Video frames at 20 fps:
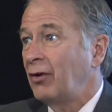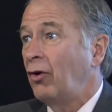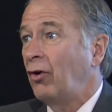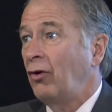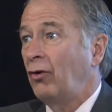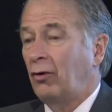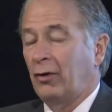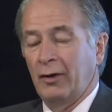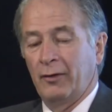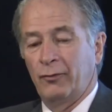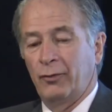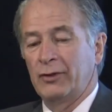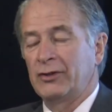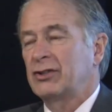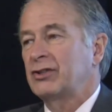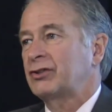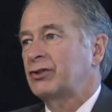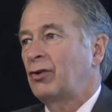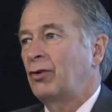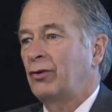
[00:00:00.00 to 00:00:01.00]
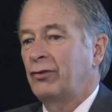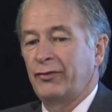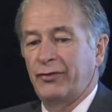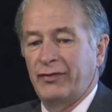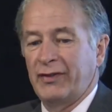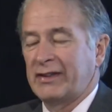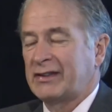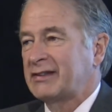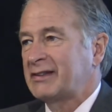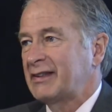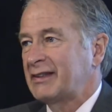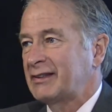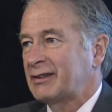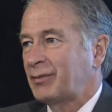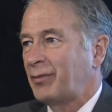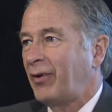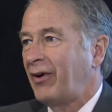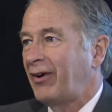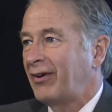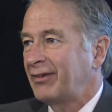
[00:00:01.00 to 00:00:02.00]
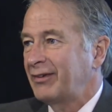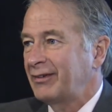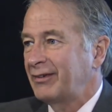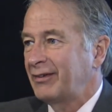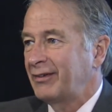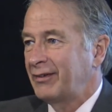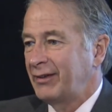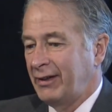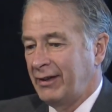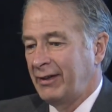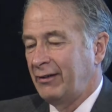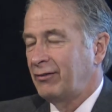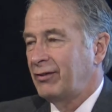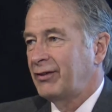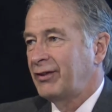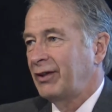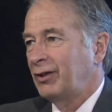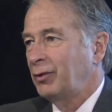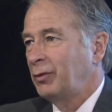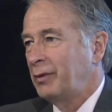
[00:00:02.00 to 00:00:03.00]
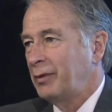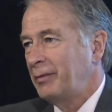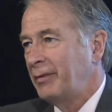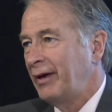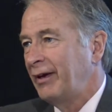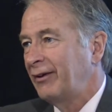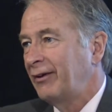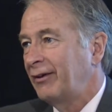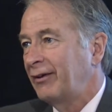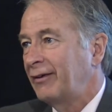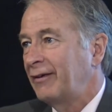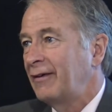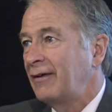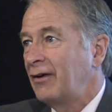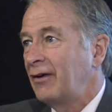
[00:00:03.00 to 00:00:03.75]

oh if we just go and fix this part then everything will be better